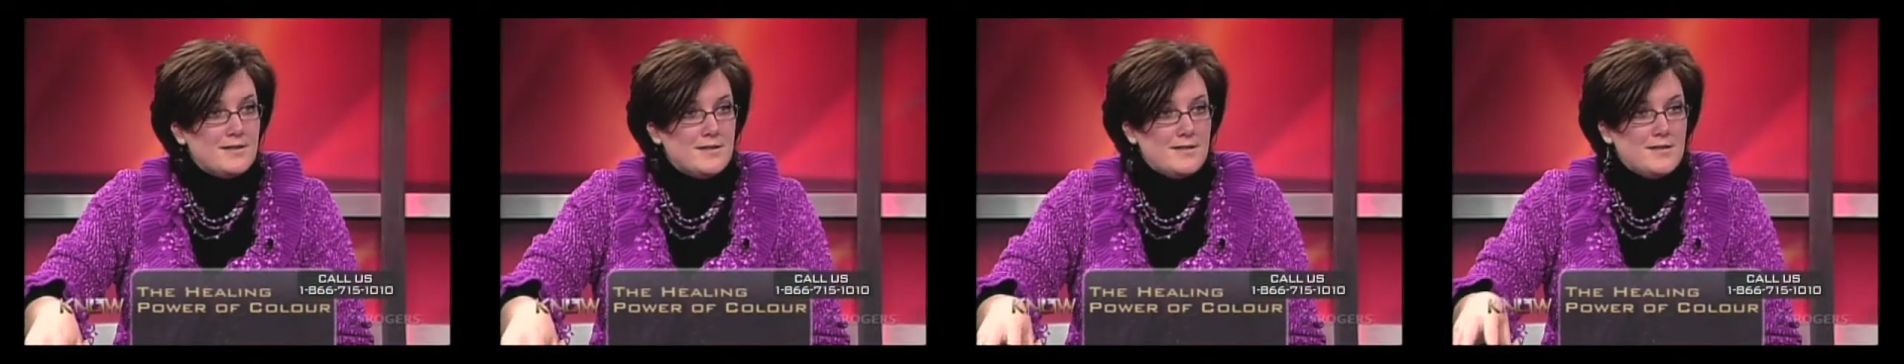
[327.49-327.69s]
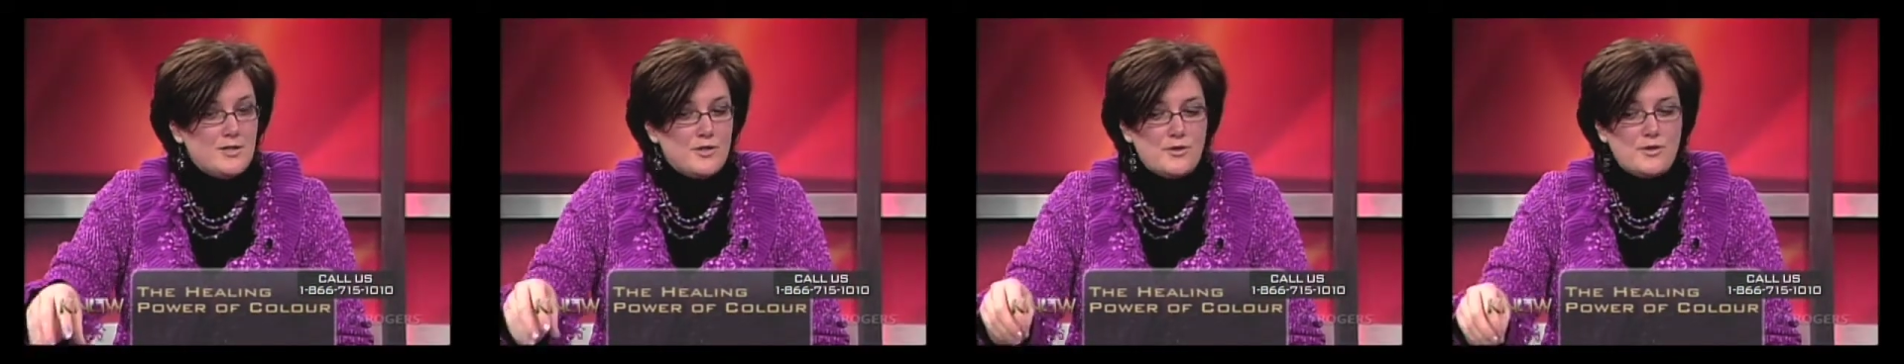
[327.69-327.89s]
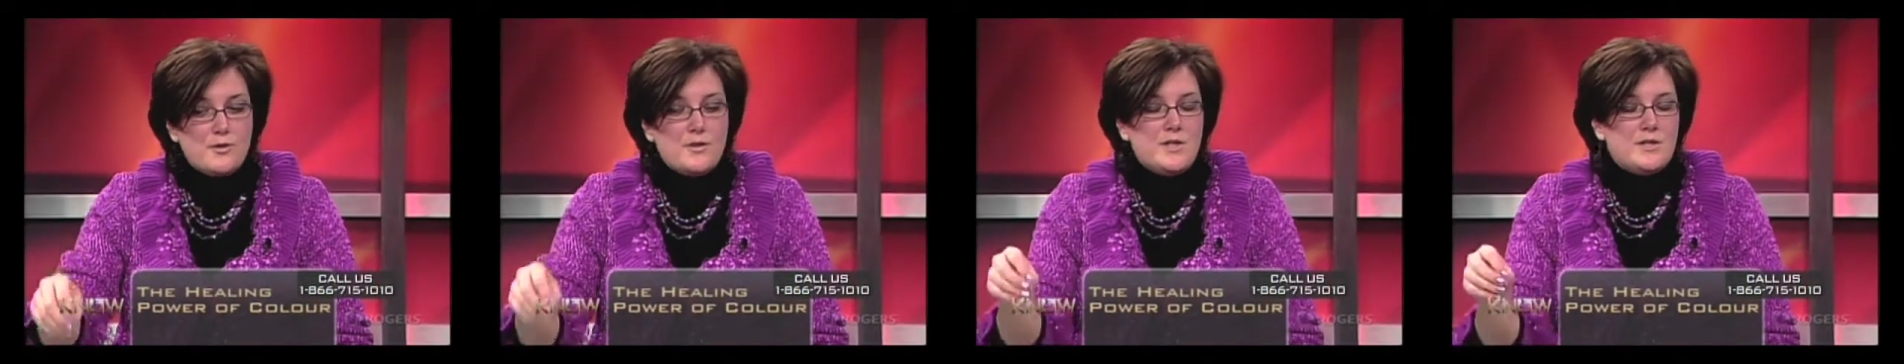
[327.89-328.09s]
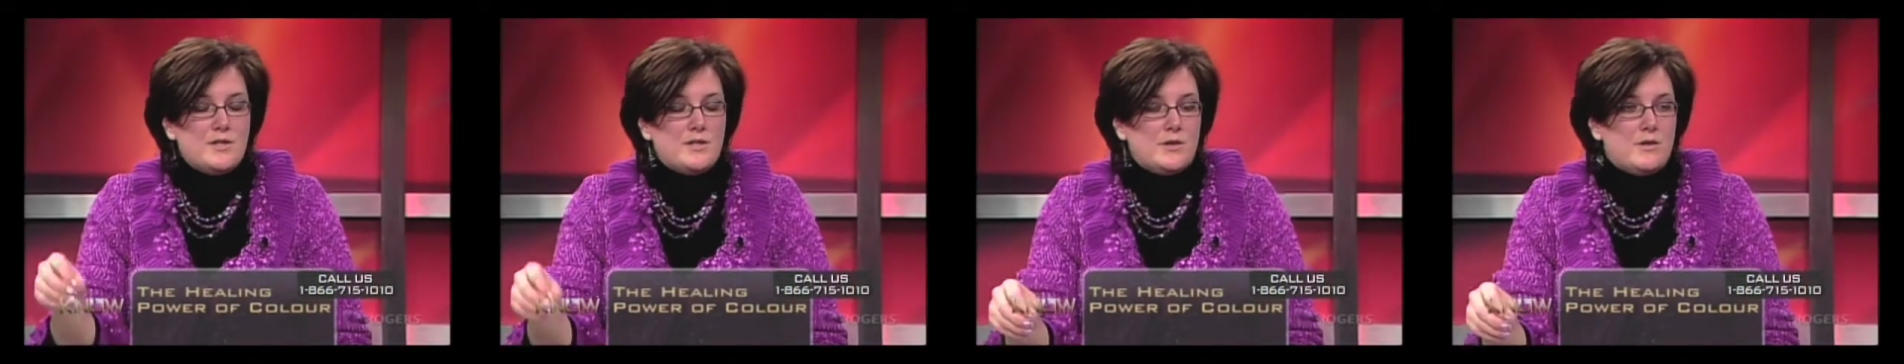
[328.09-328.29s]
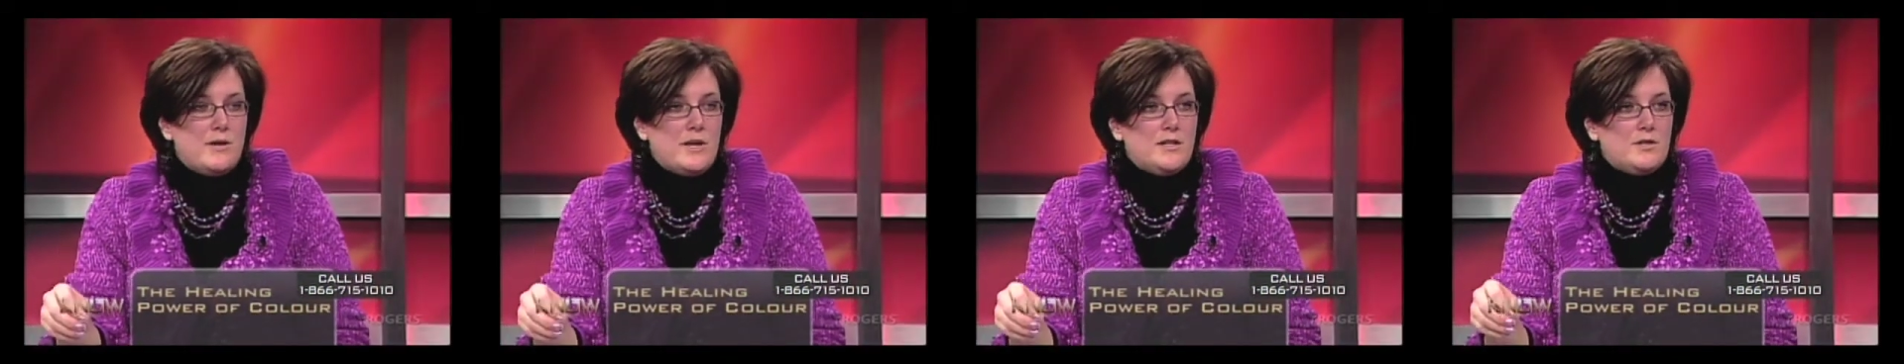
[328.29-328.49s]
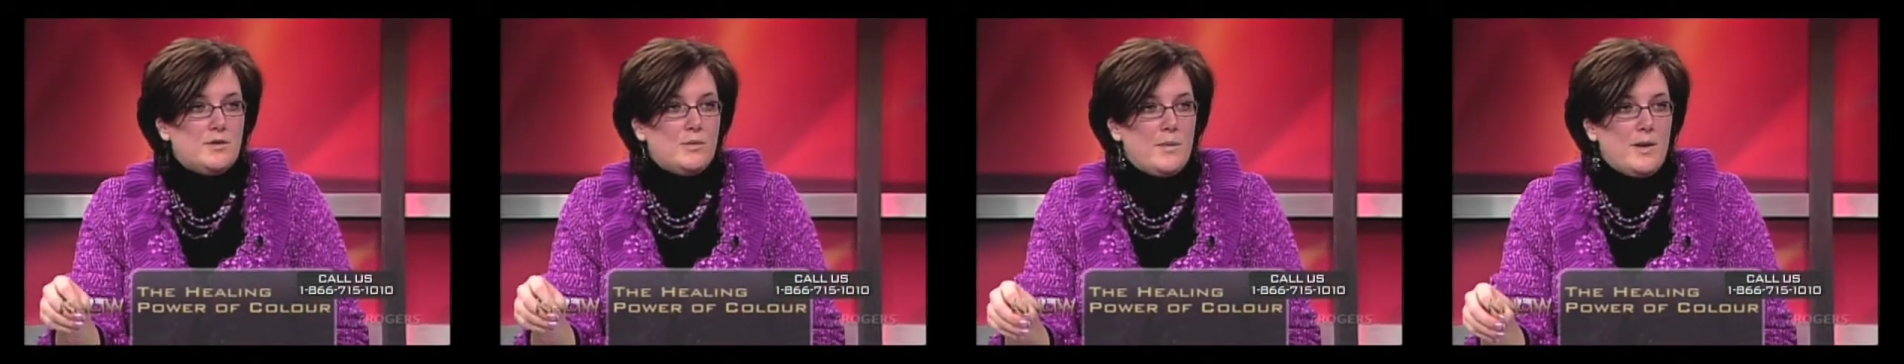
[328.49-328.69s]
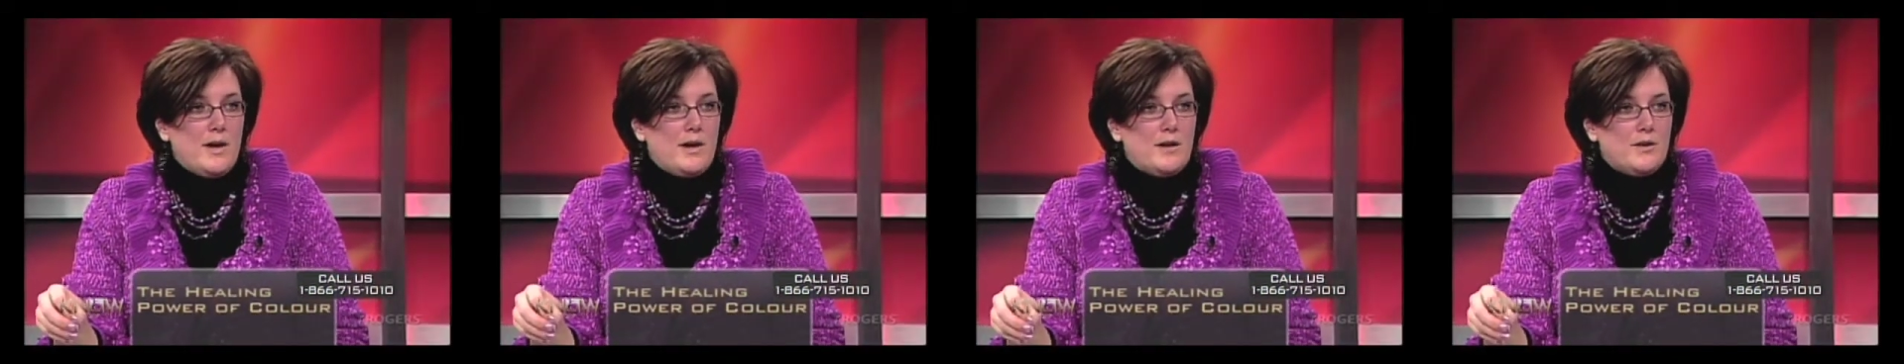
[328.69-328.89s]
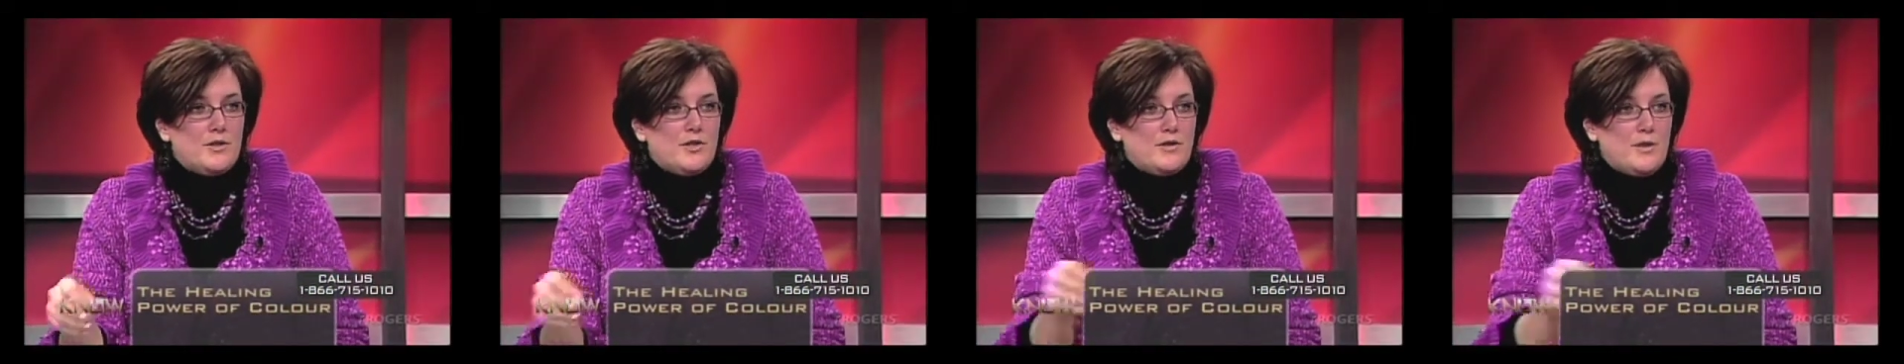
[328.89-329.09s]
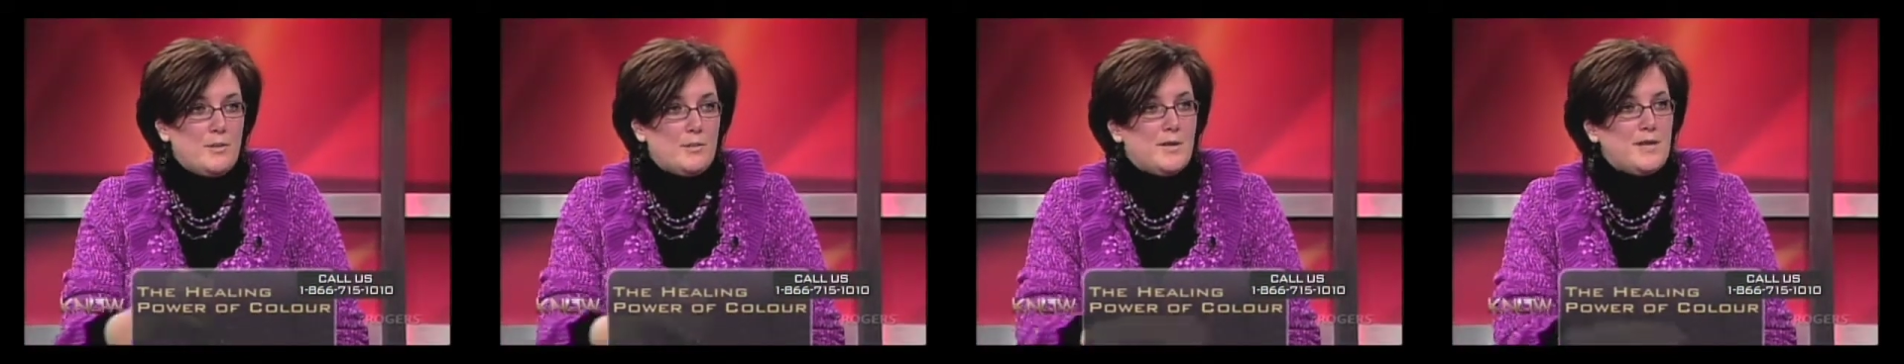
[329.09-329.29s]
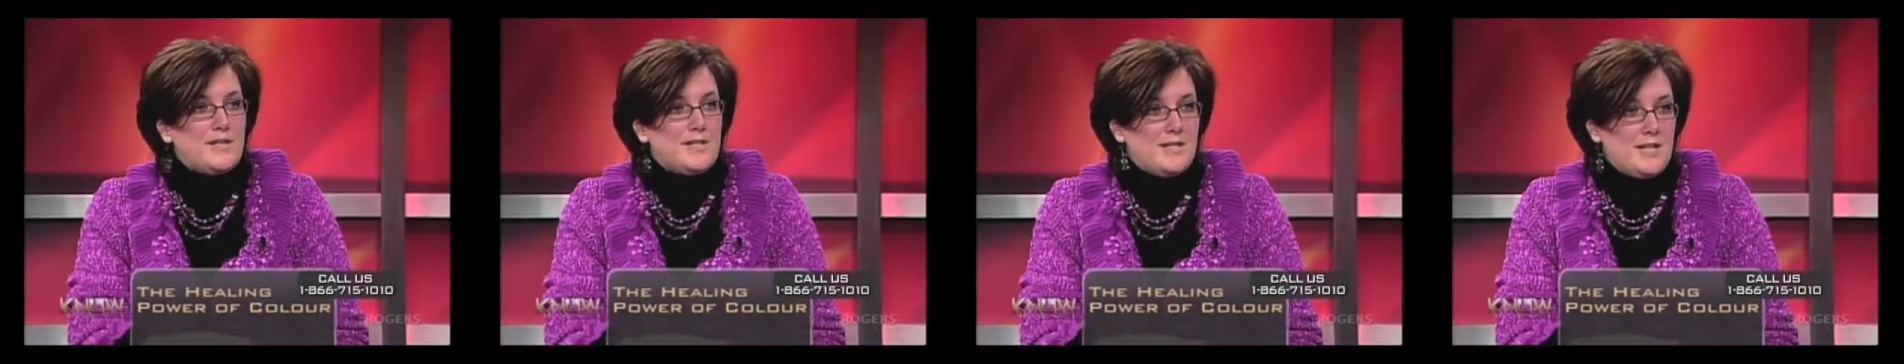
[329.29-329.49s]
I said turquoise is great to wear during
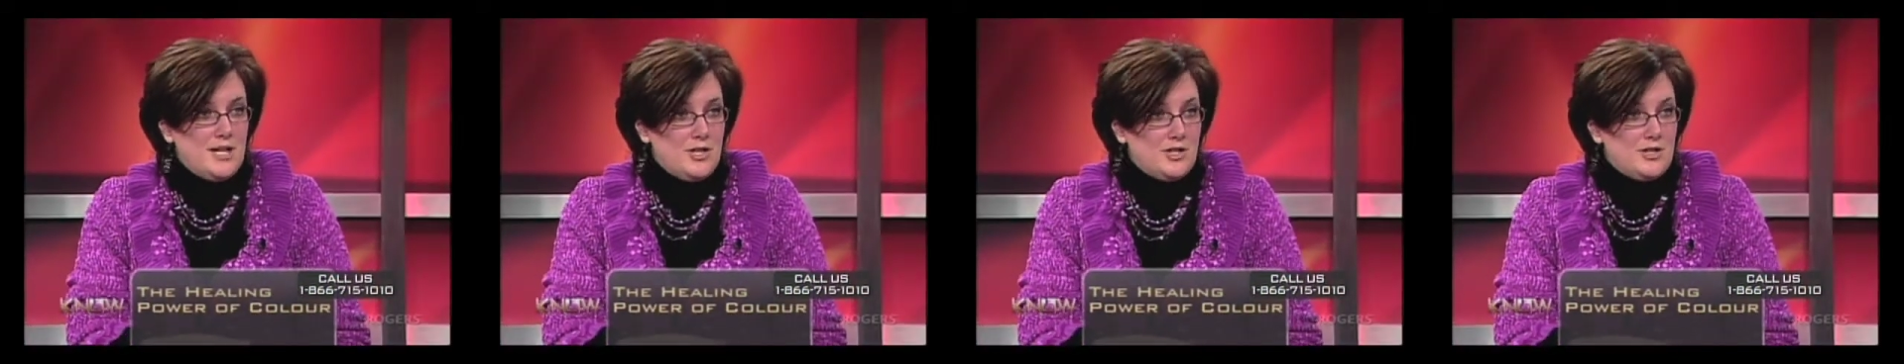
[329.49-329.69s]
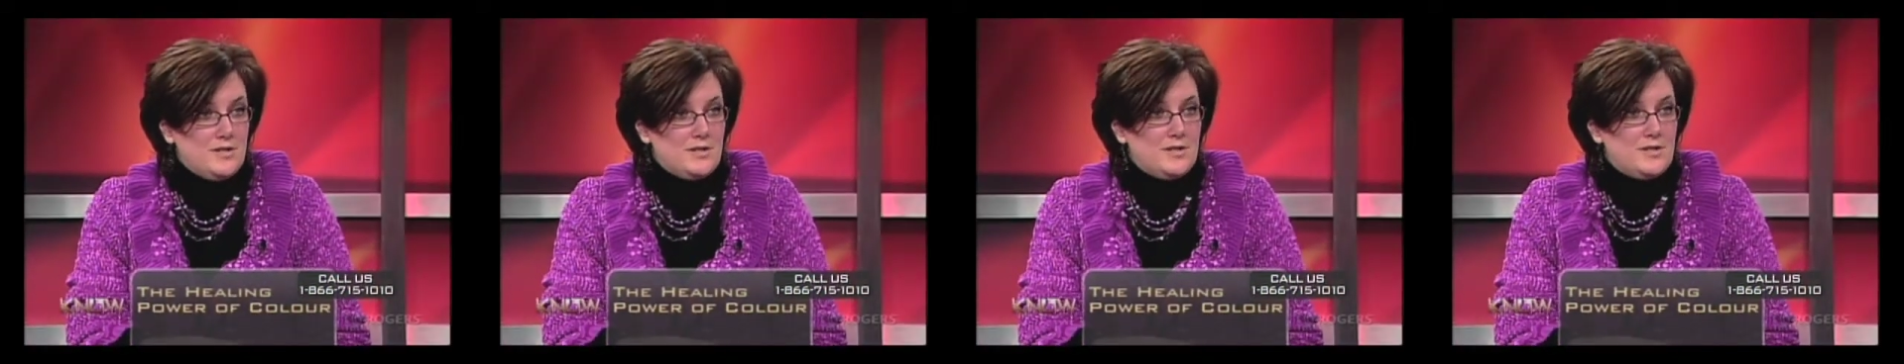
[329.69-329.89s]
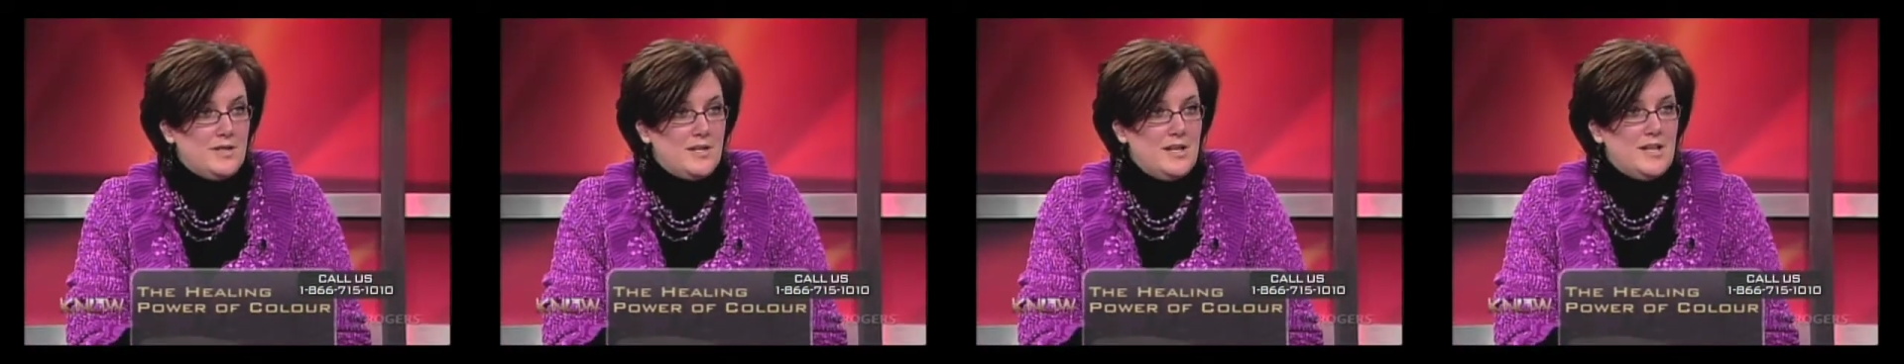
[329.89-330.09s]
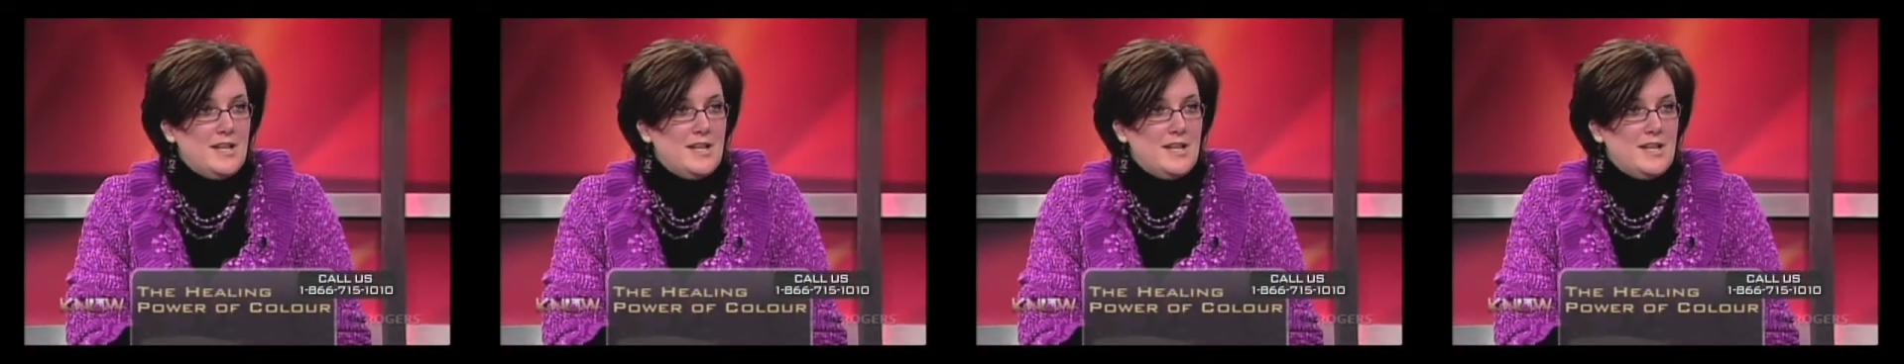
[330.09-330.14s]
presentations.